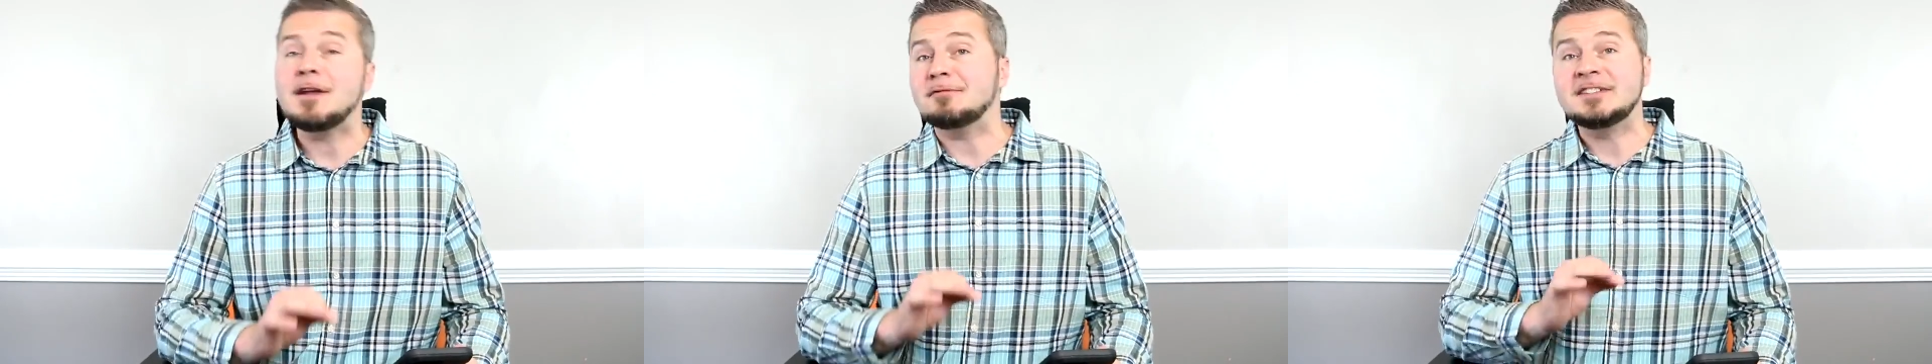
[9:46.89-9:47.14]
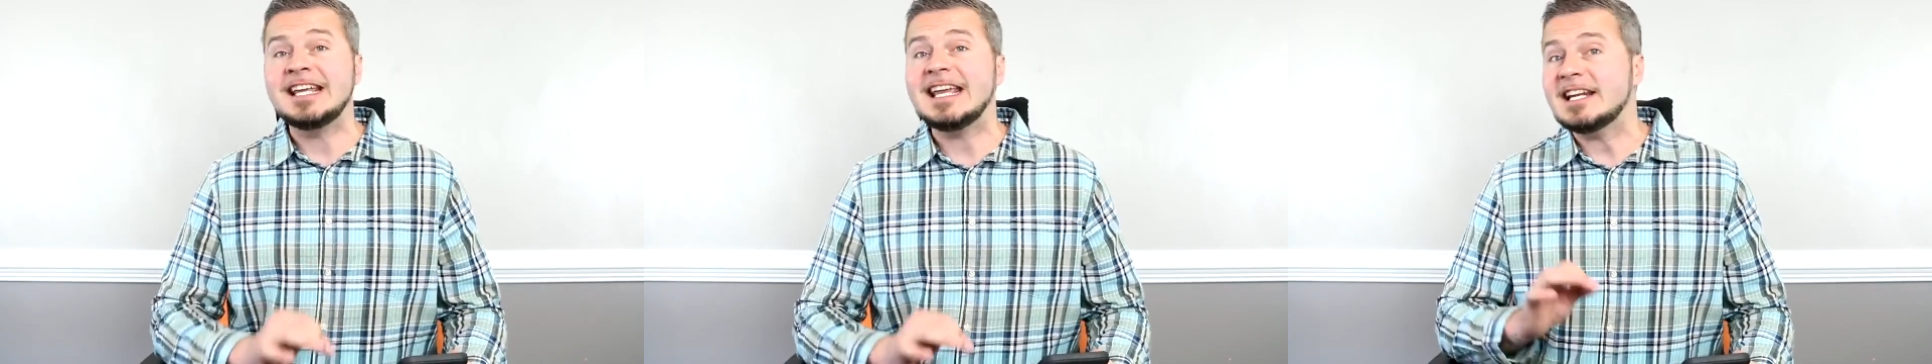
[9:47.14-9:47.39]

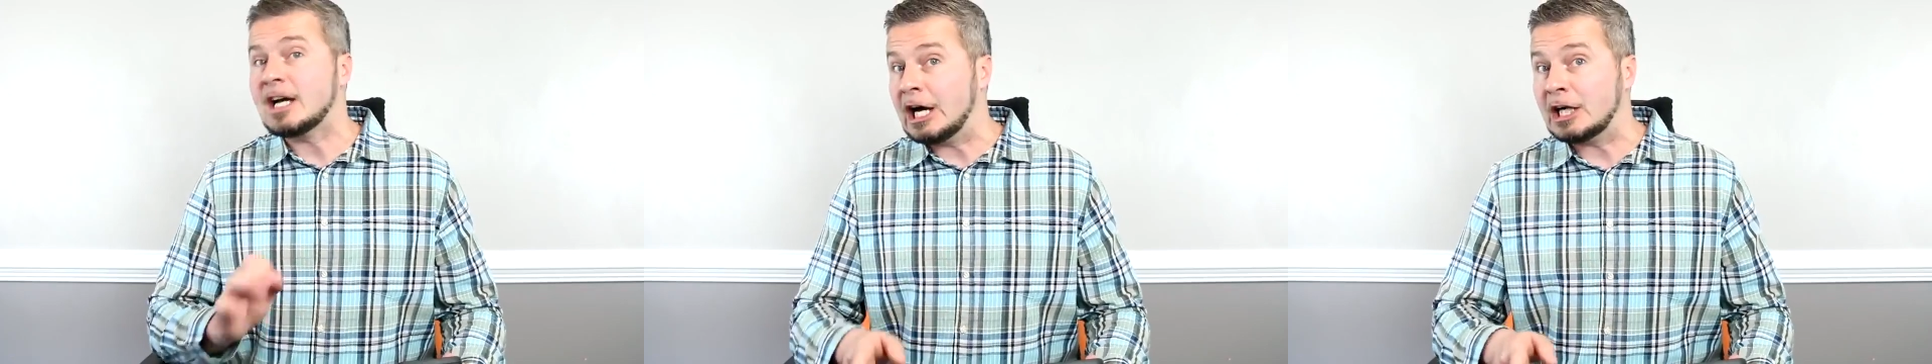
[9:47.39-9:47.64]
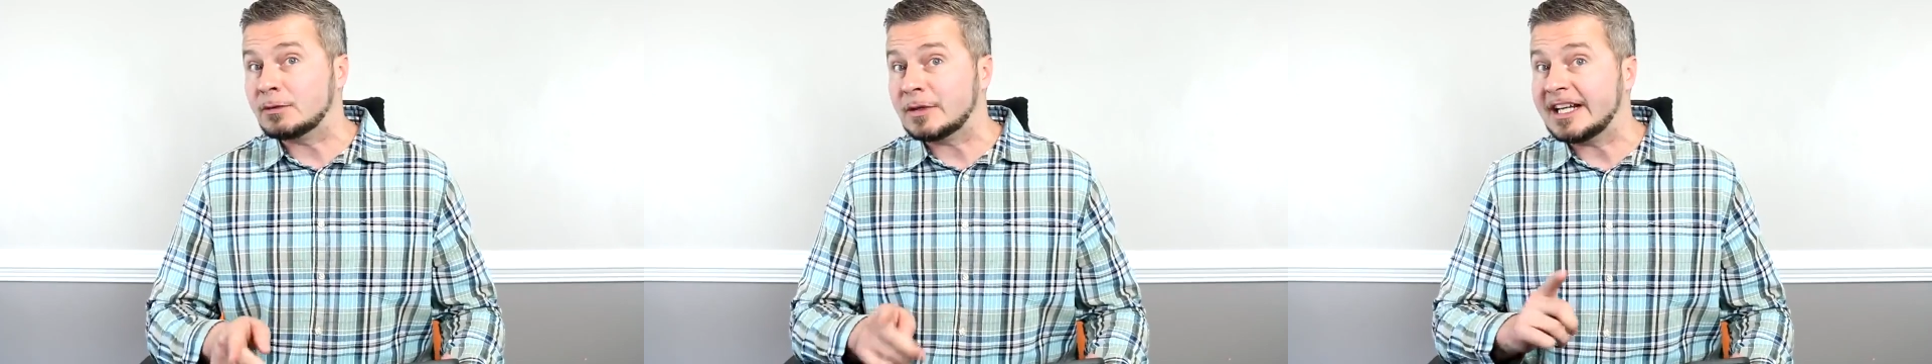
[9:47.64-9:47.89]

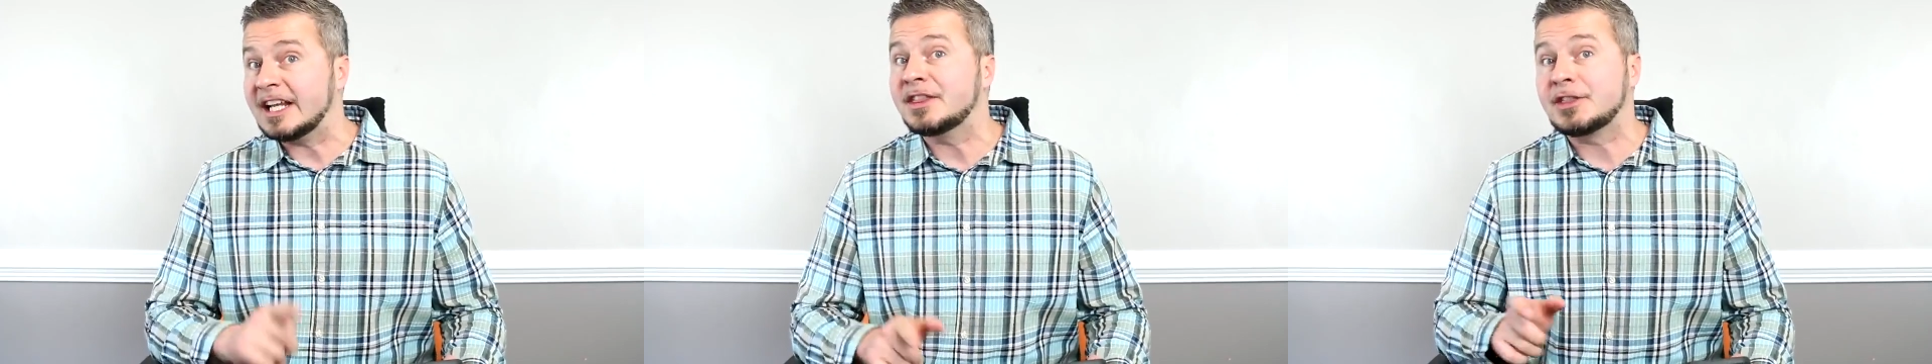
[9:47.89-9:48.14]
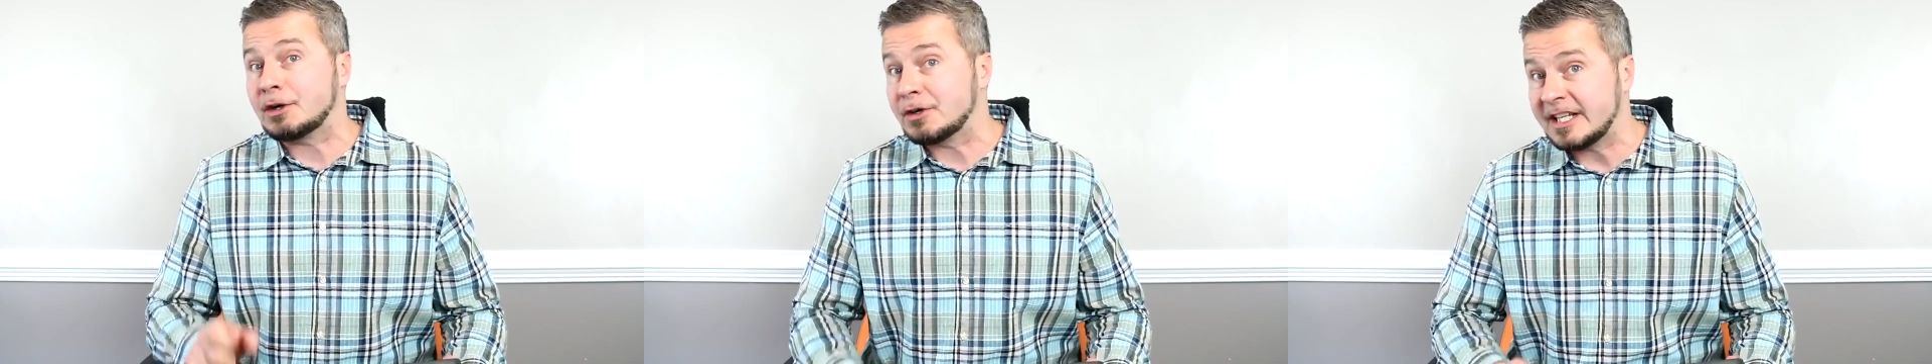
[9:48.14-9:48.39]

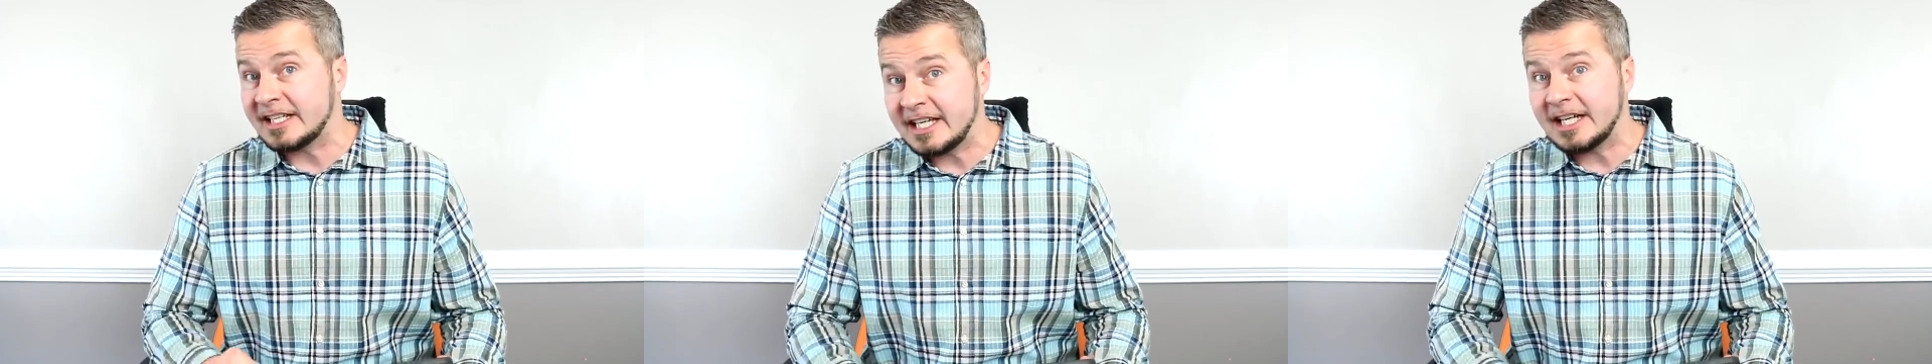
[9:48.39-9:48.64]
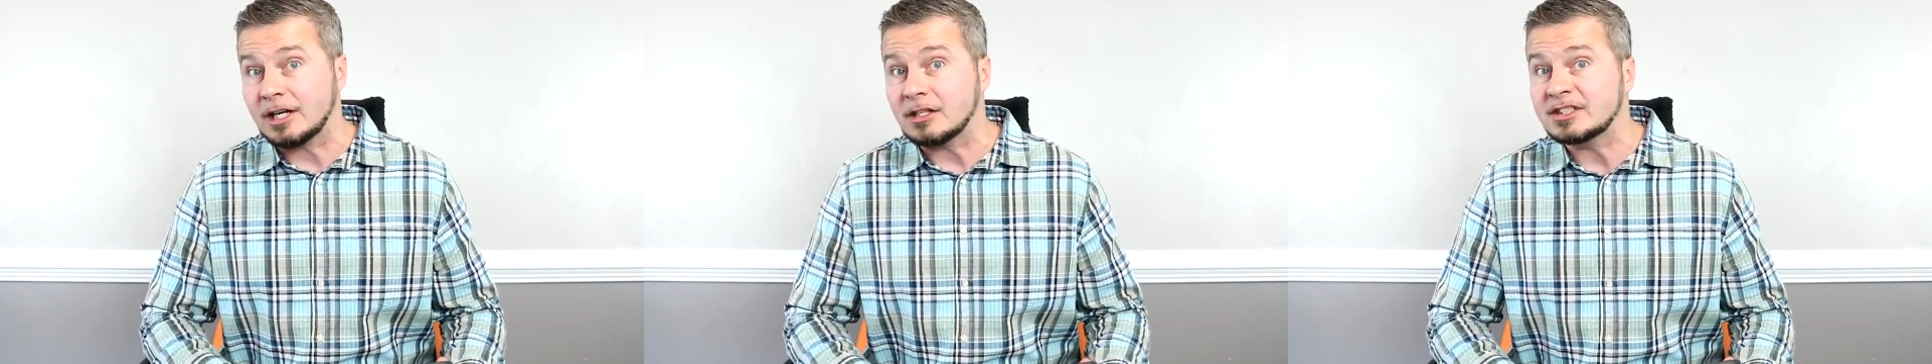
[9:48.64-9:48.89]
1,530
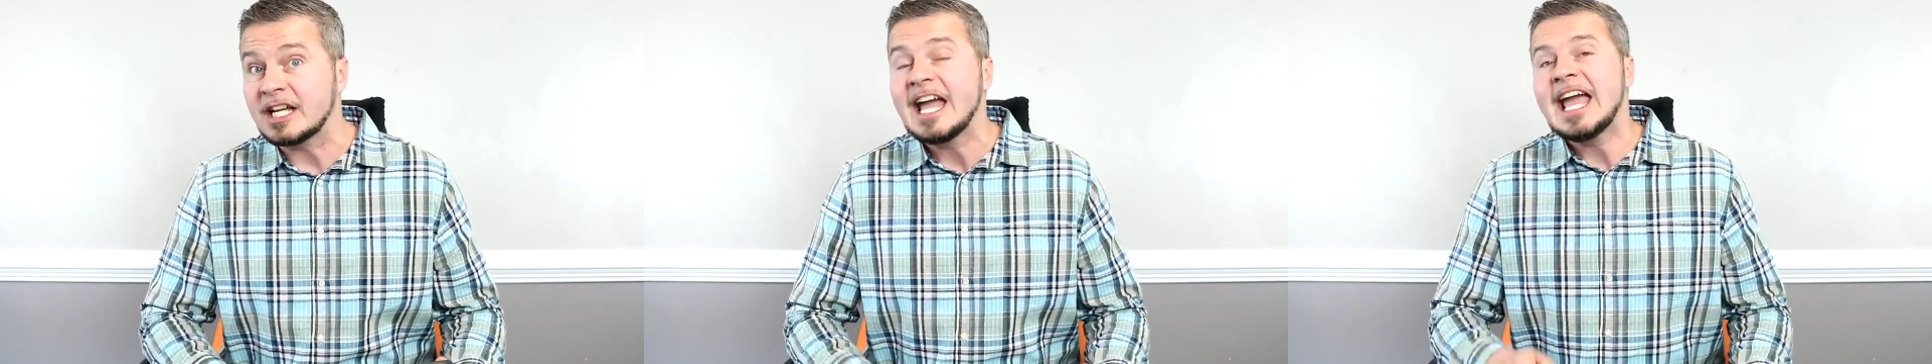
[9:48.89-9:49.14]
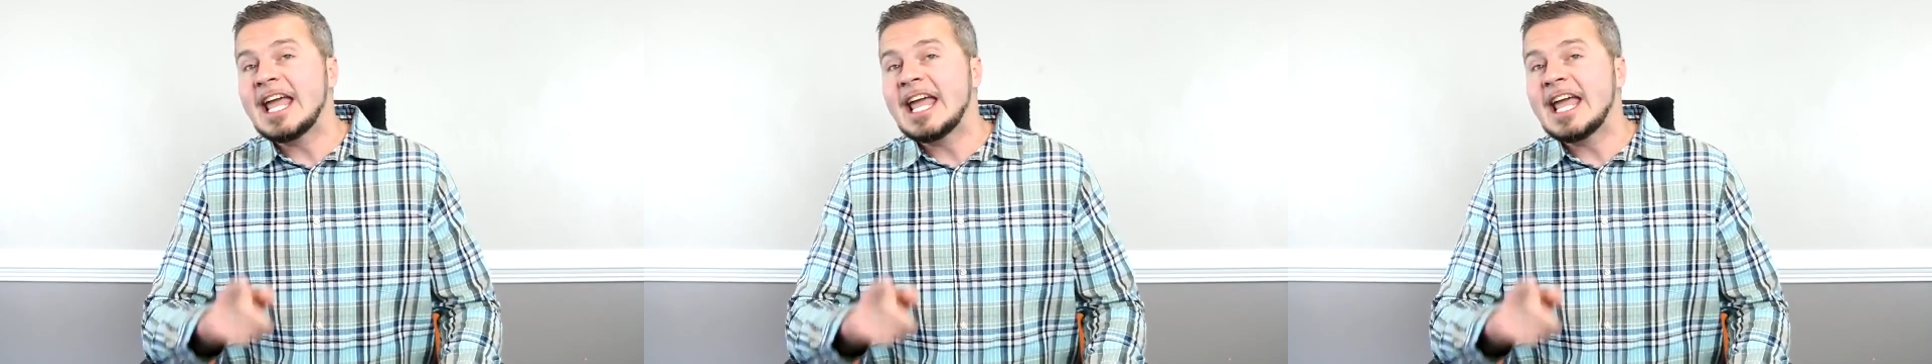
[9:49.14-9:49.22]
years.